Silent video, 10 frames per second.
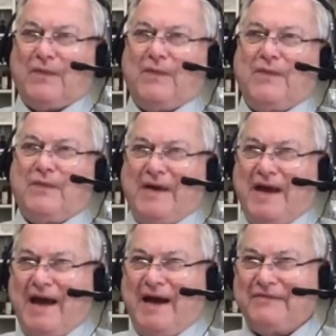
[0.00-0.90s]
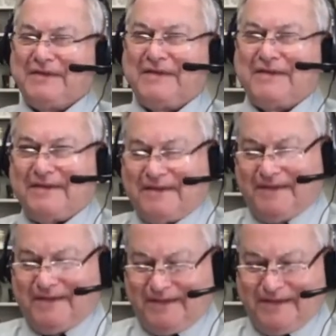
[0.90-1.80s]
we have to
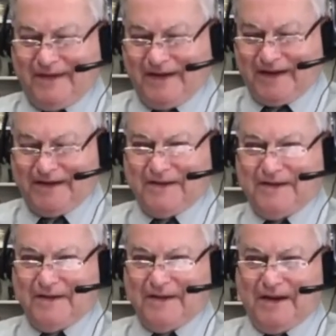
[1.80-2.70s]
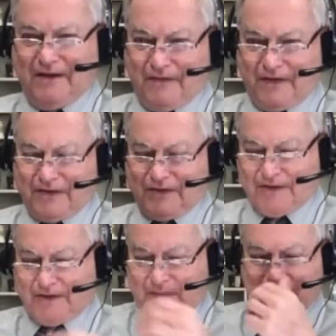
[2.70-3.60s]
get to the individuals
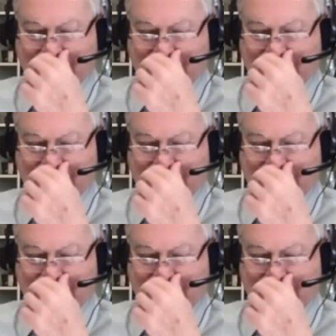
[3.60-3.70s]
or the people.